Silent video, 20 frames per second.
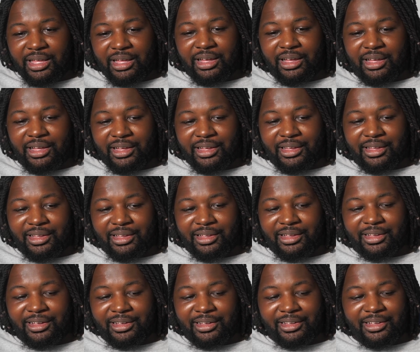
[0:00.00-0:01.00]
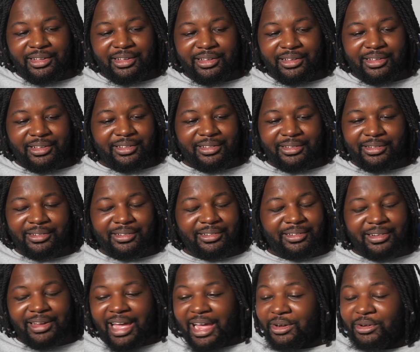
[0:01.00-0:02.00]
uh,
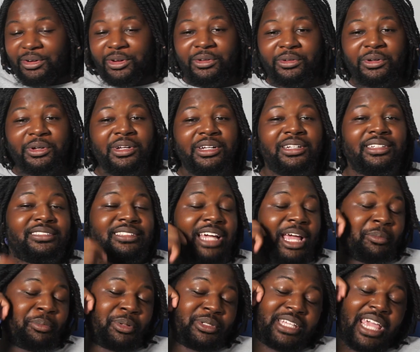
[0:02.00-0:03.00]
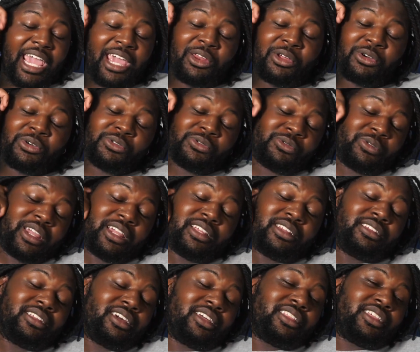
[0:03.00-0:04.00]
I don't know, type potato
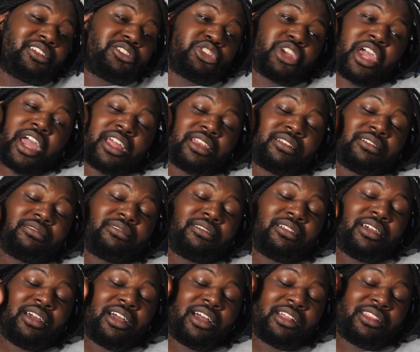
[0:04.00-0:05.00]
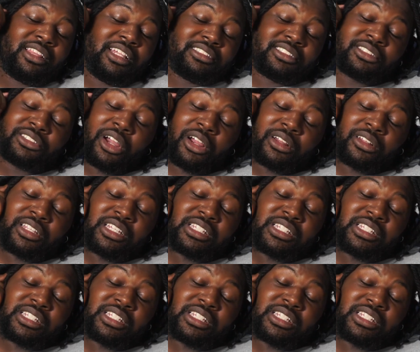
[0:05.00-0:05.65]
in the chat. Uh, let's start